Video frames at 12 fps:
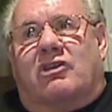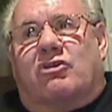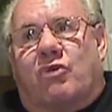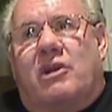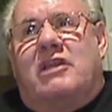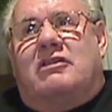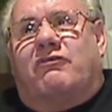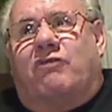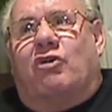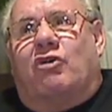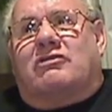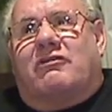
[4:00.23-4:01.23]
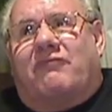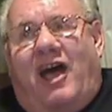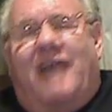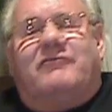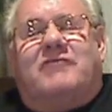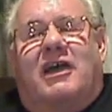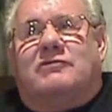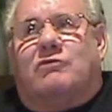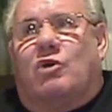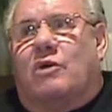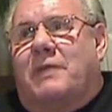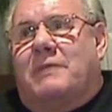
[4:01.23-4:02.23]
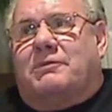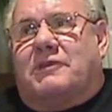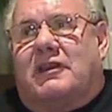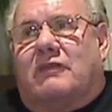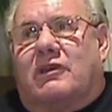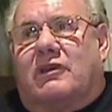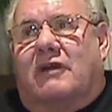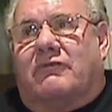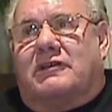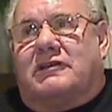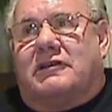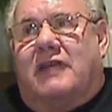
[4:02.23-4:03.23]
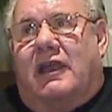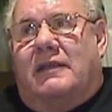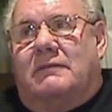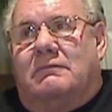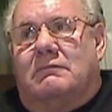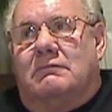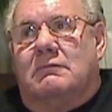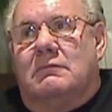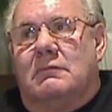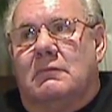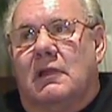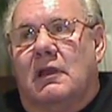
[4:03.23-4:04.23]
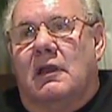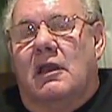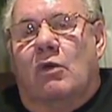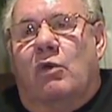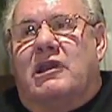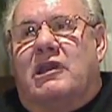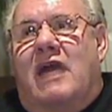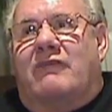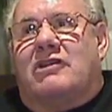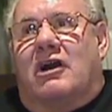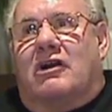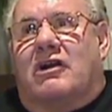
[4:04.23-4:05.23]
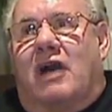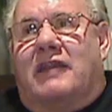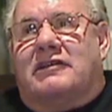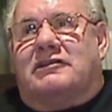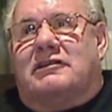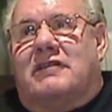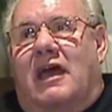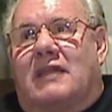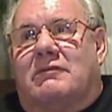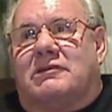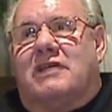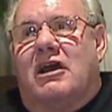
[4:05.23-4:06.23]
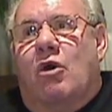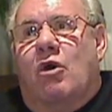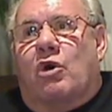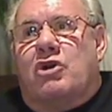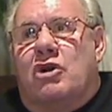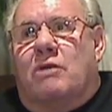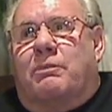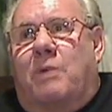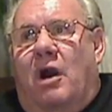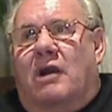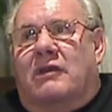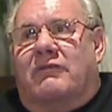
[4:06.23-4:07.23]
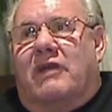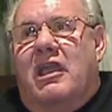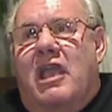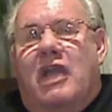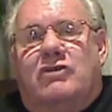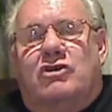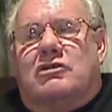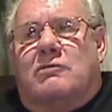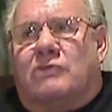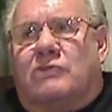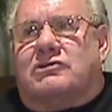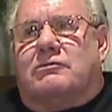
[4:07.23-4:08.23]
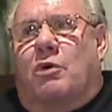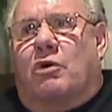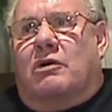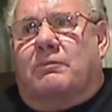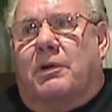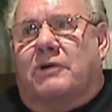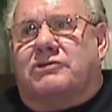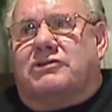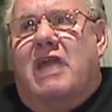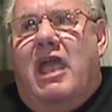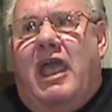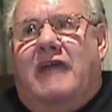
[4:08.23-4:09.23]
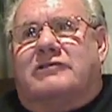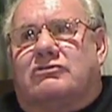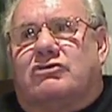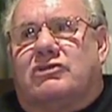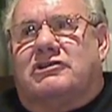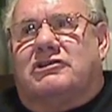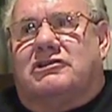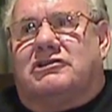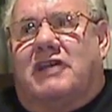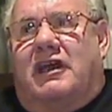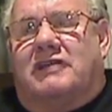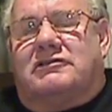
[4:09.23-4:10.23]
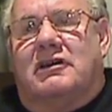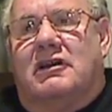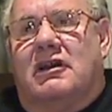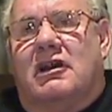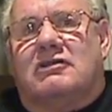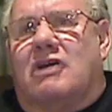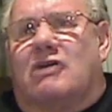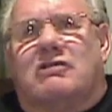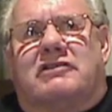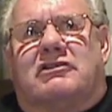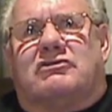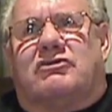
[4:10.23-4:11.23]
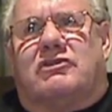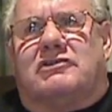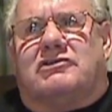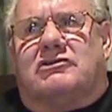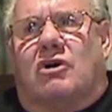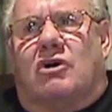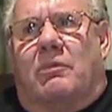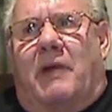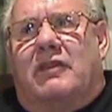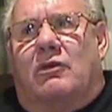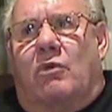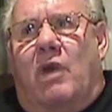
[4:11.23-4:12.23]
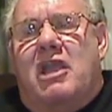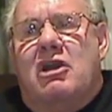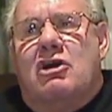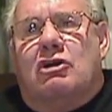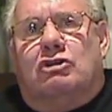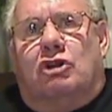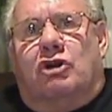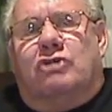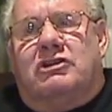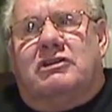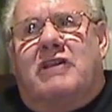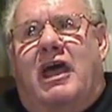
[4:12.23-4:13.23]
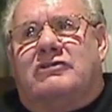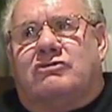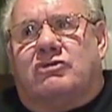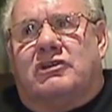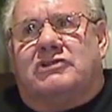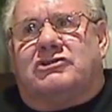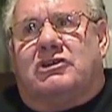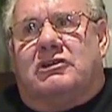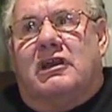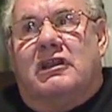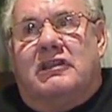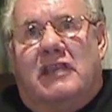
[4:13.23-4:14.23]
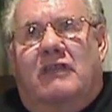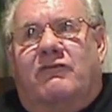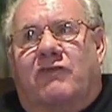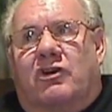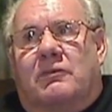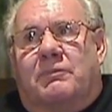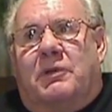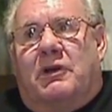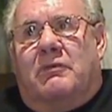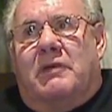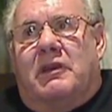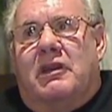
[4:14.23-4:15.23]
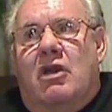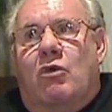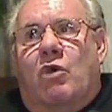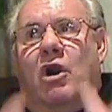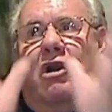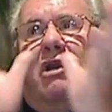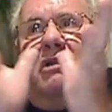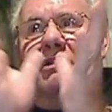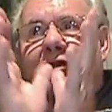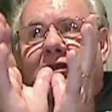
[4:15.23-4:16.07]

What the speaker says: 3 to 4 to 5 times more people than are recovering today. We can have a Narcotics Anonymous where you're part of it, and you're the most important person, as the tradition says. Don't let the tradition go by the way. Learn the 9th tradition, the inverted pyramid, where